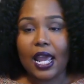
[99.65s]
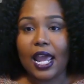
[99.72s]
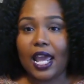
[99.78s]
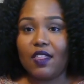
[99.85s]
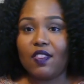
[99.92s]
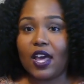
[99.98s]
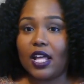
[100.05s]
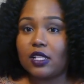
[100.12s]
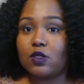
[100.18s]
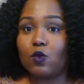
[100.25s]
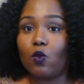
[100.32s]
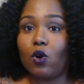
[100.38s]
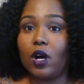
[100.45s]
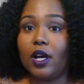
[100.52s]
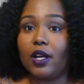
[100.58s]
and that's
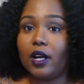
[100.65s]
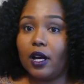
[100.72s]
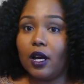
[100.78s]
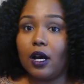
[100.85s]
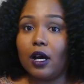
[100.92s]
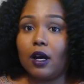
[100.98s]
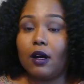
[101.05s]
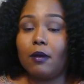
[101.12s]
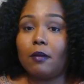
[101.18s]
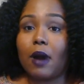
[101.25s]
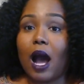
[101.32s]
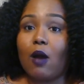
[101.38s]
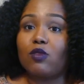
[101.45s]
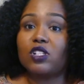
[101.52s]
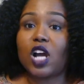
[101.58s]
what
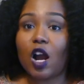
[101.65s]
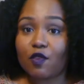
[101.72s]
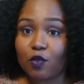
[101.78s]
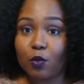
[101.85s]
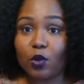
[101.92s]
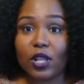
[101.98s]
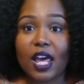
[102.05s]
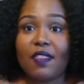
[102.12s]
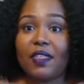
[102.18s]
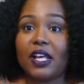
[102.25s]
I was comfortable at.